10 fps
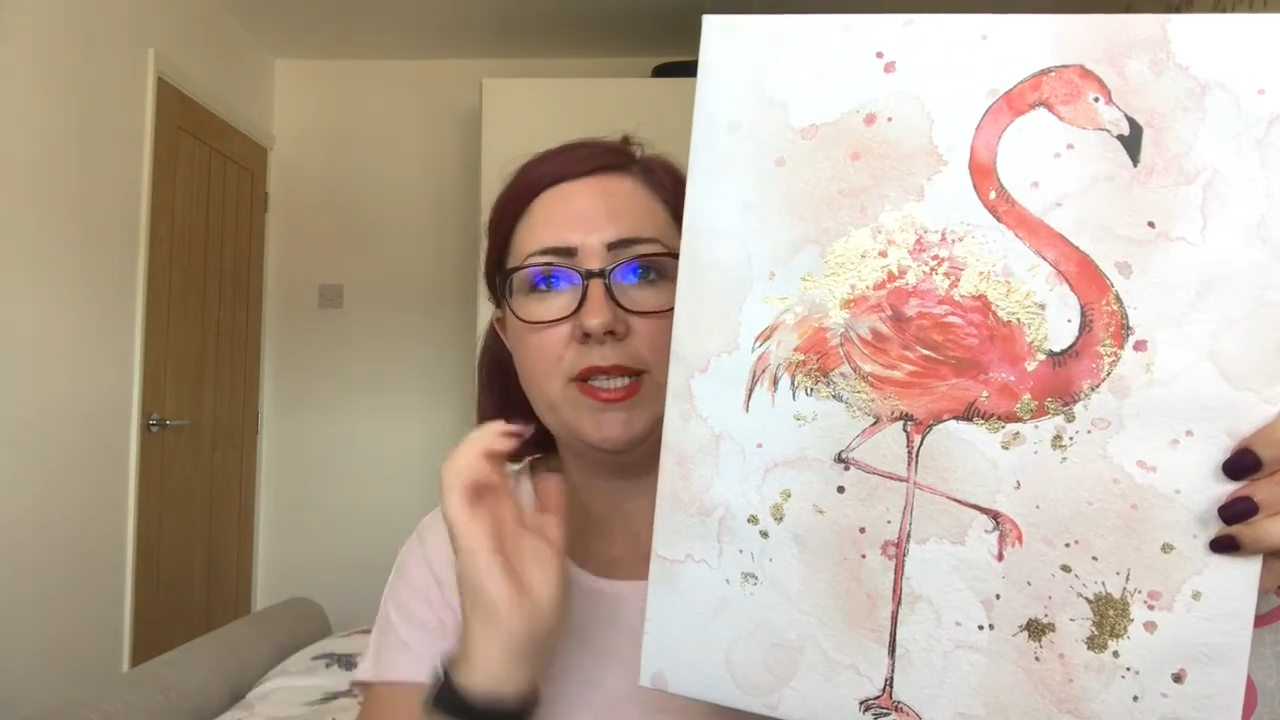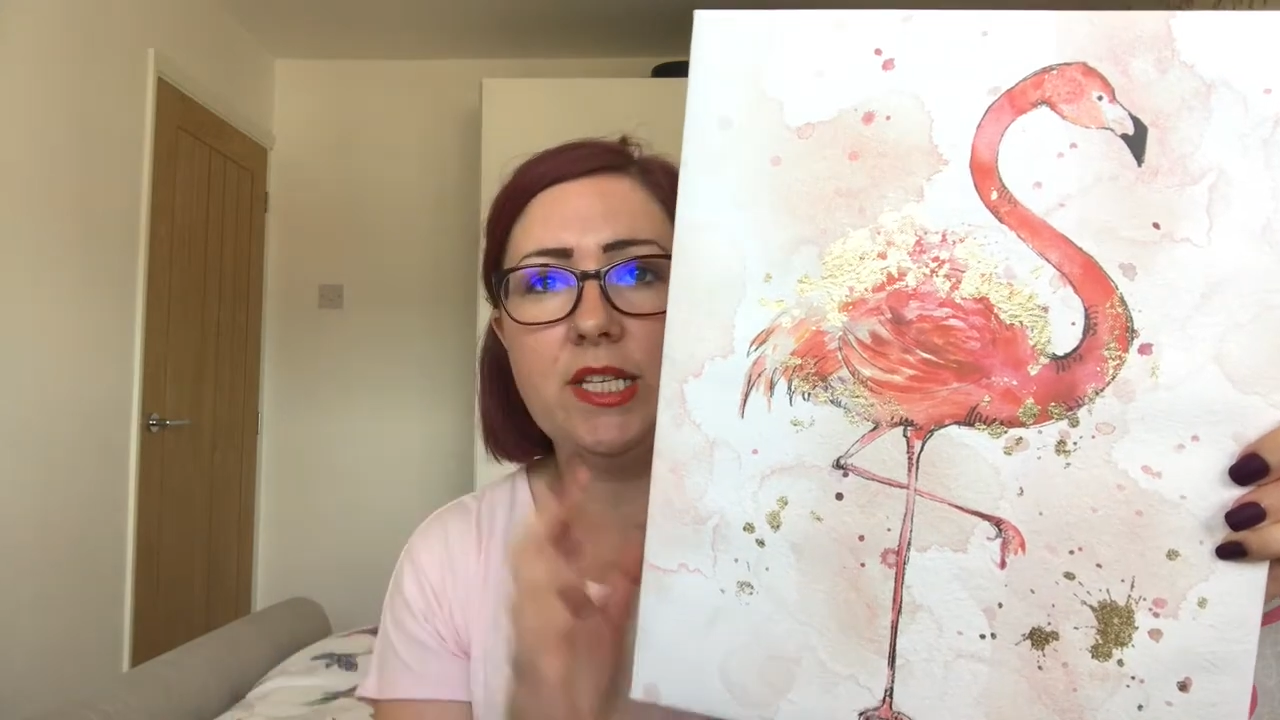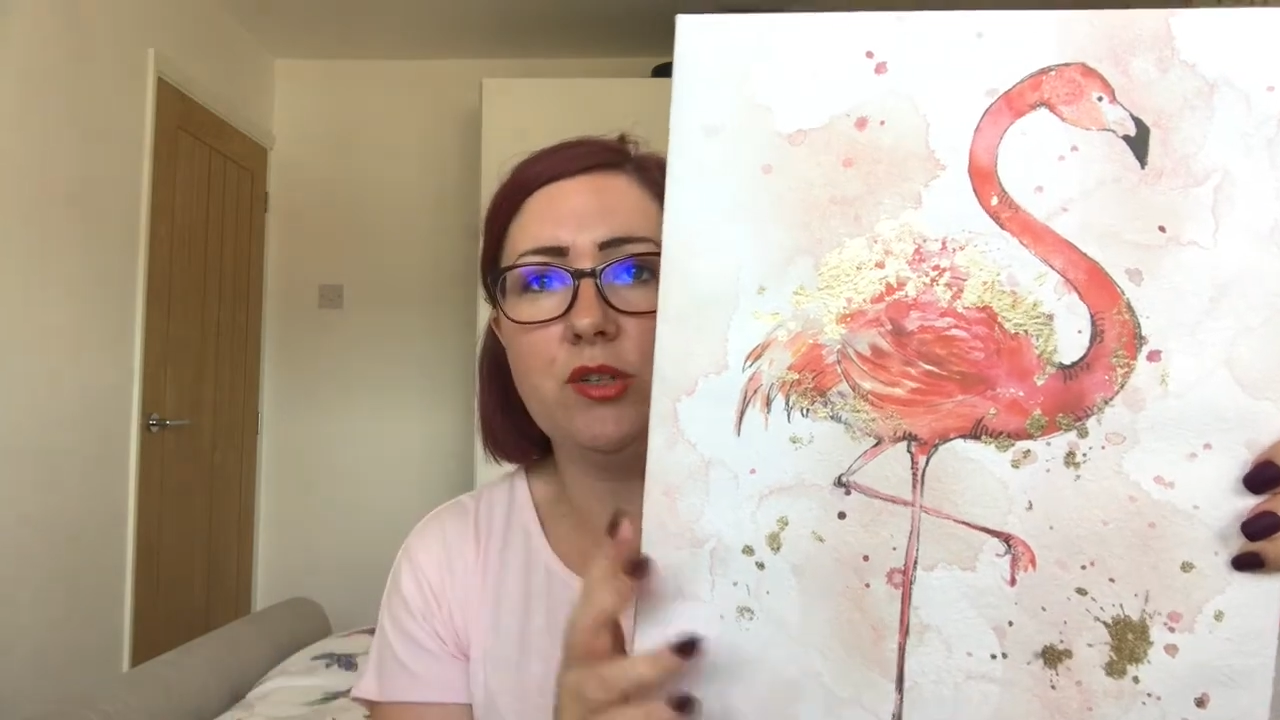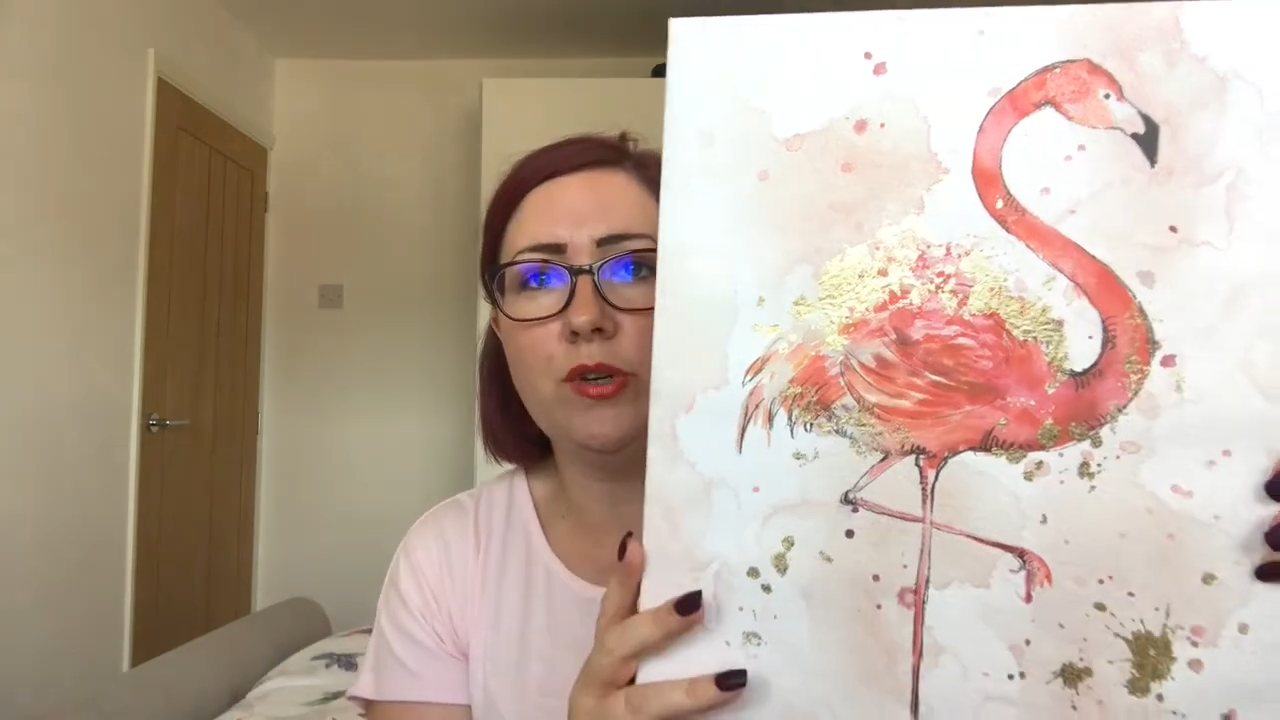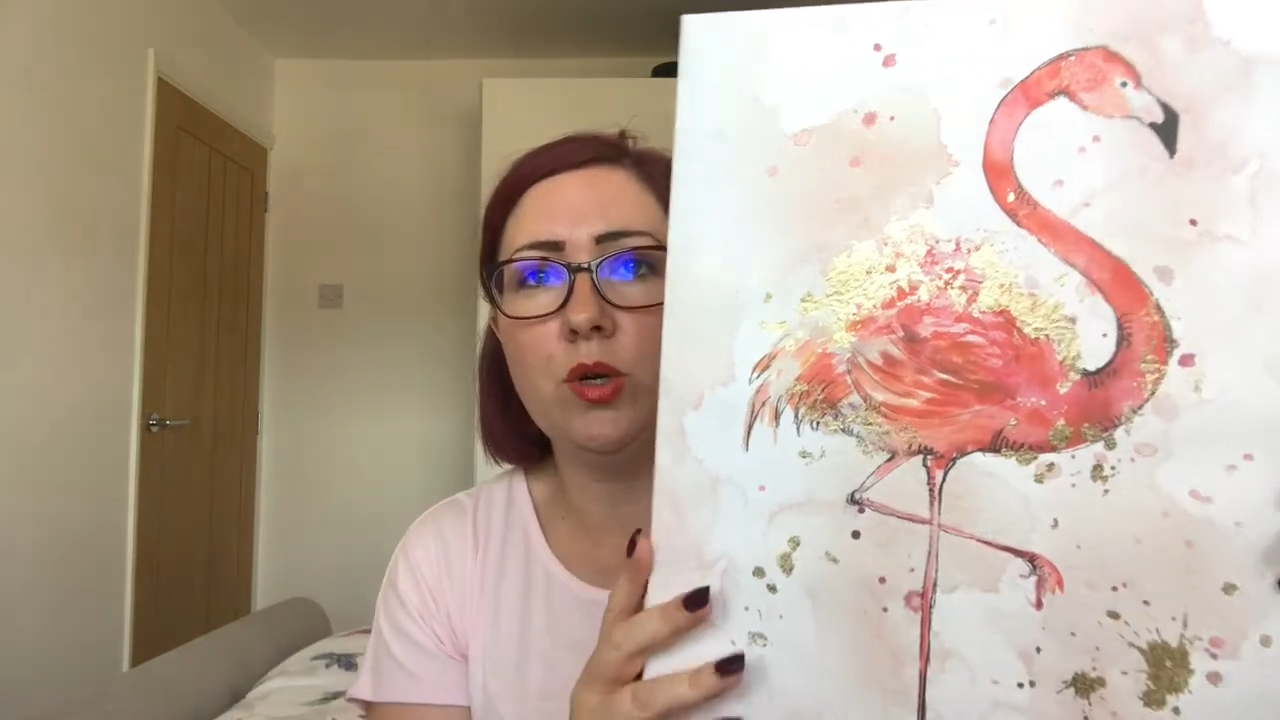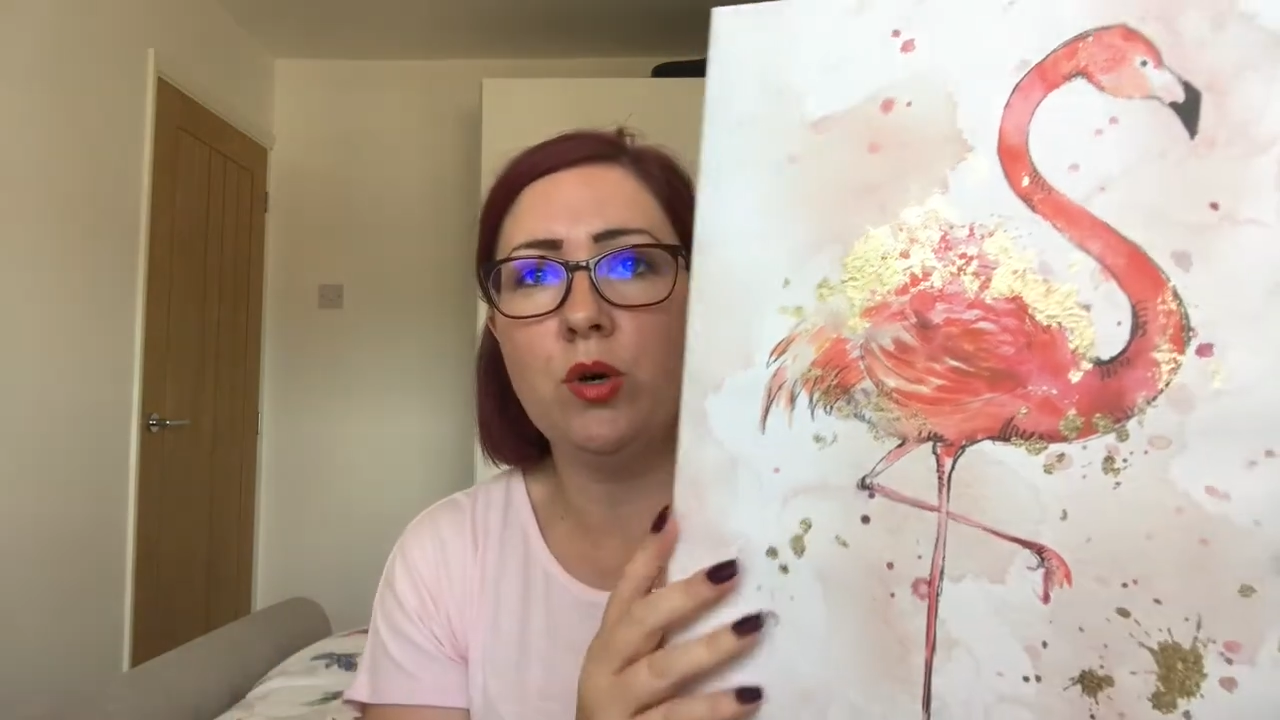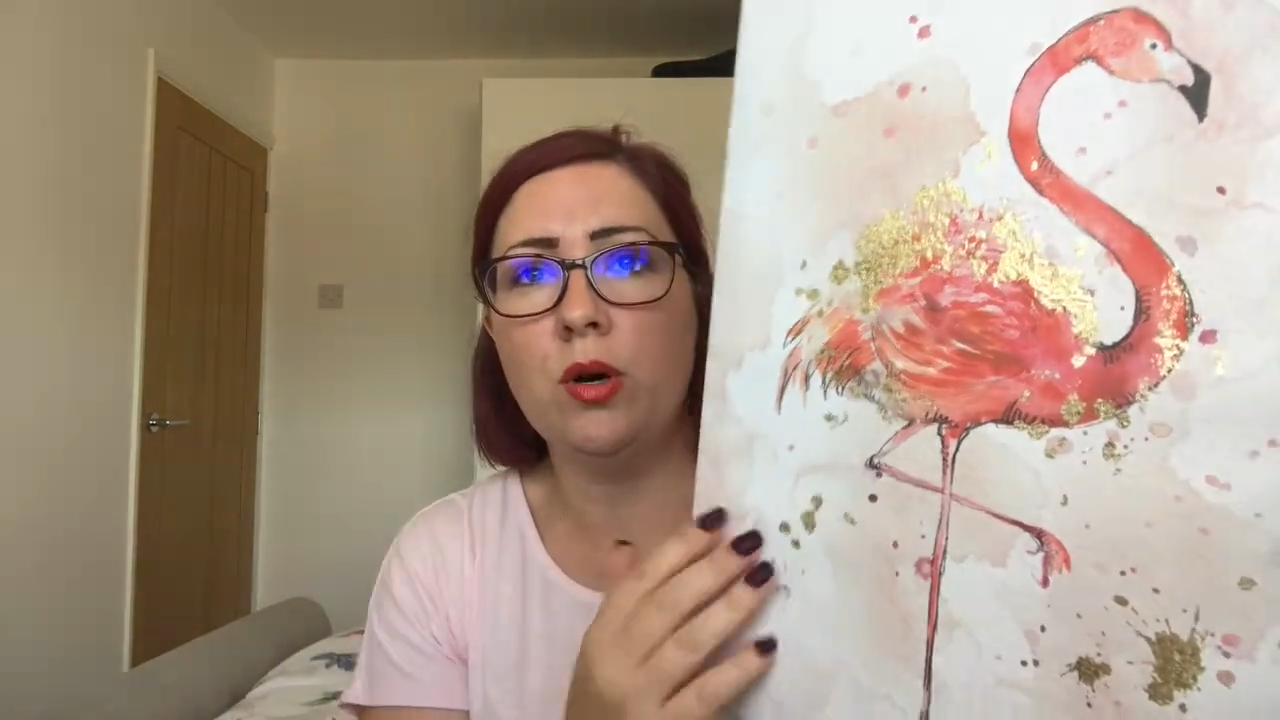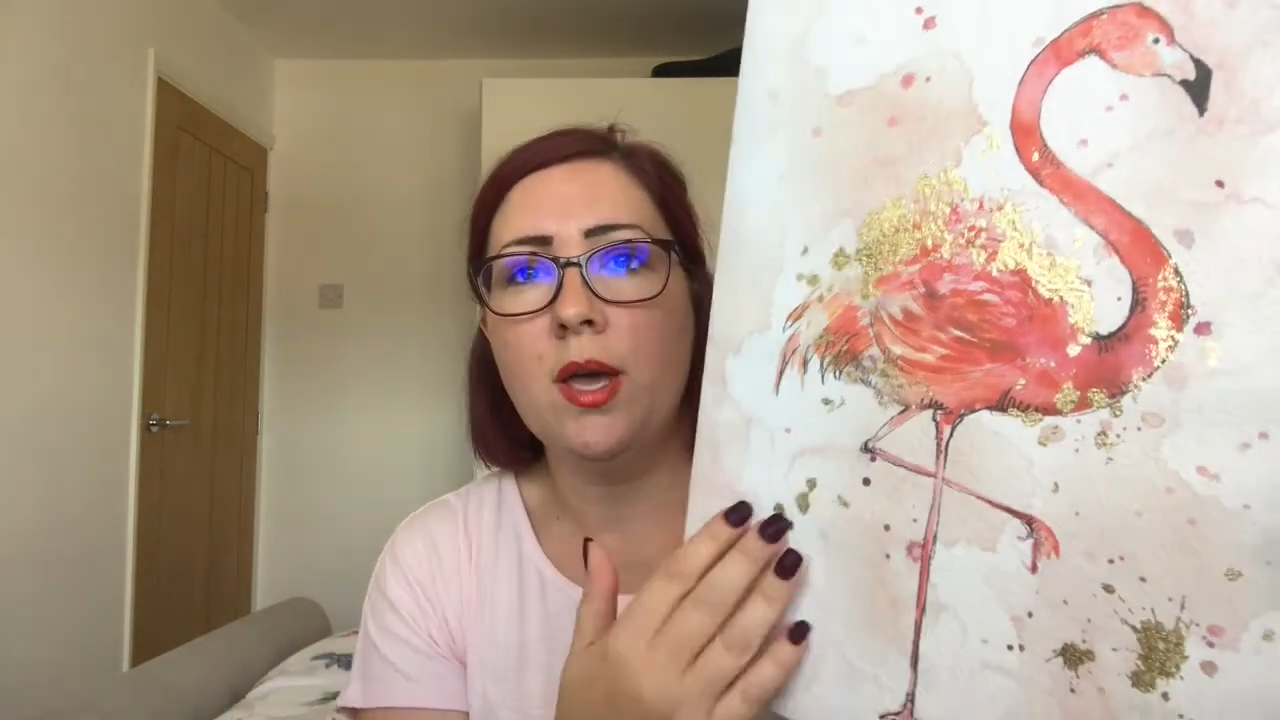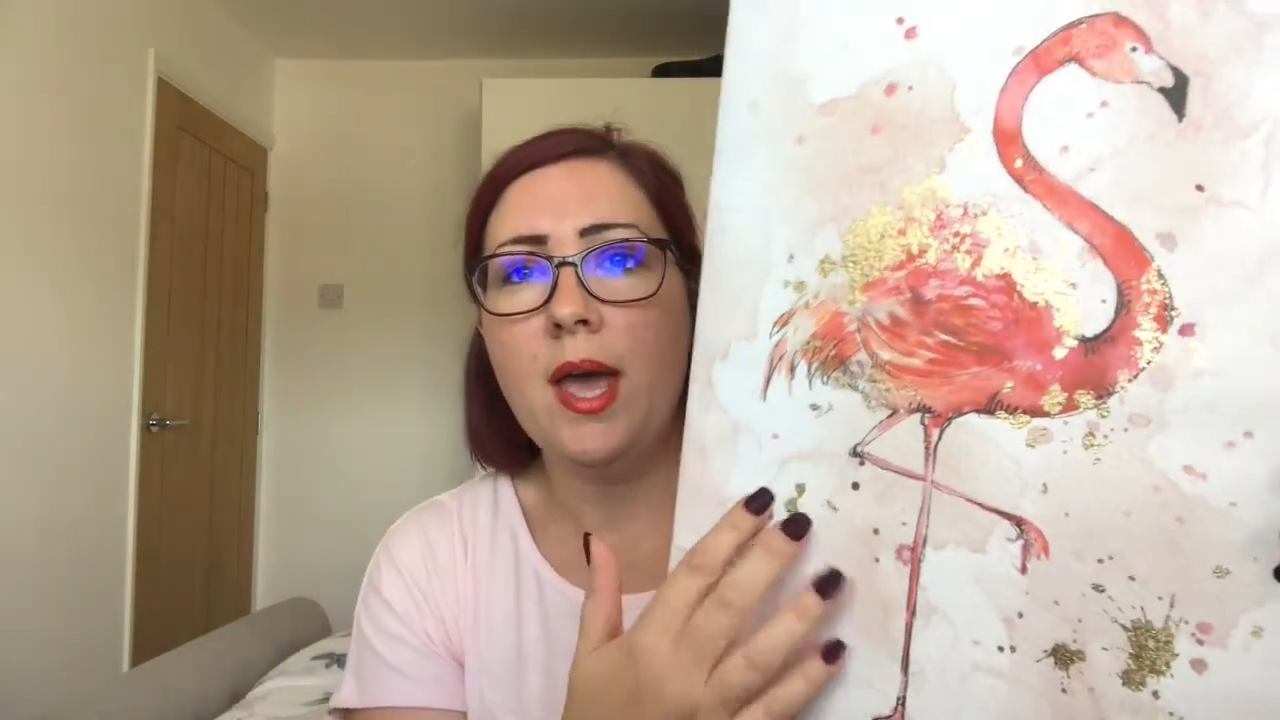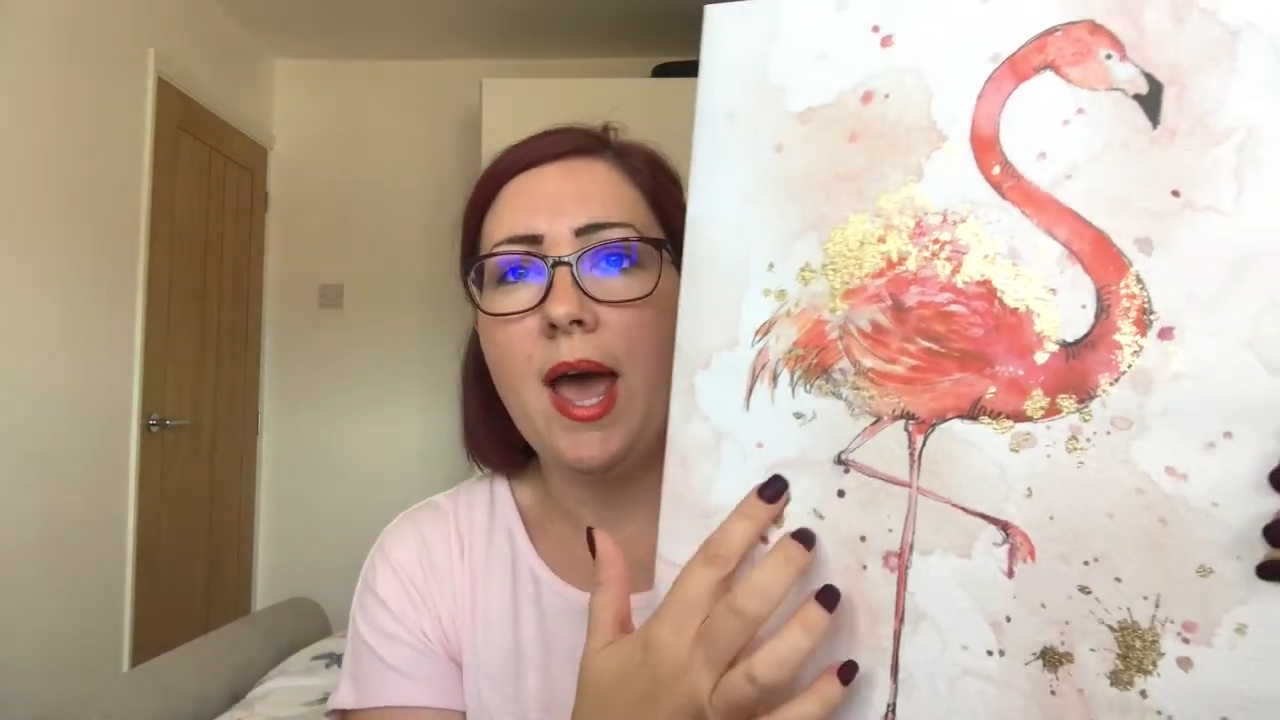sister-in-law,